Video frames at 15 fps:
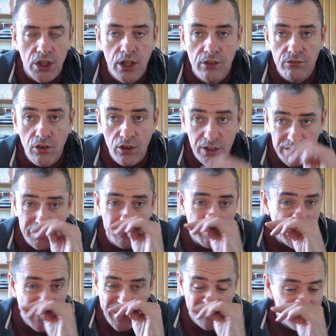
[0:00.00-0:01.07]
Focus is
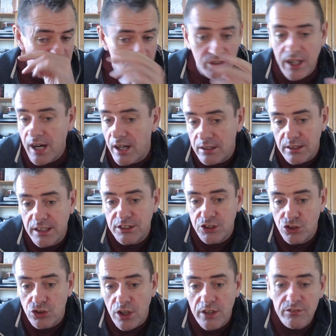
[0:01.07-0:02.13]
brand new, good car, nice to
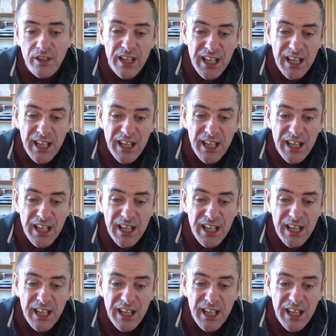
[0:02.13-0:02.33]
drive.